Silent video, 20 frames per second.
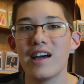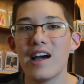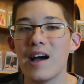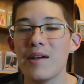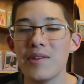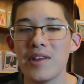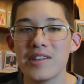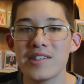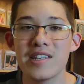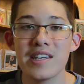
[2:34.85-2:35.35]
I'm
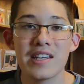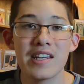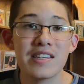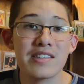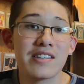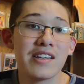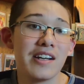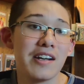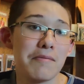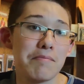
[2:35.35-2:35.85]
not saying he's
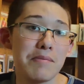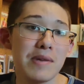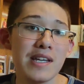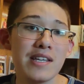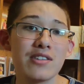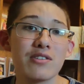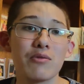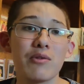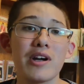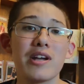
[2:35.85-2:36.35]
going to be
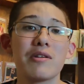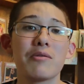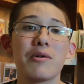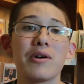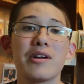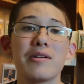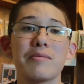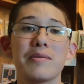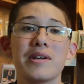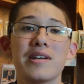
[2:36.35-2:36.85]
Dwayne
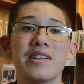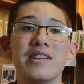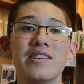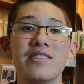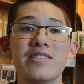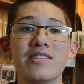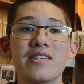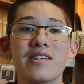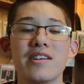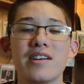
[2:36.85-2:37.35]
Wade, but
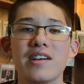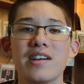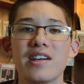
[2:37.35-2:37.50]
he's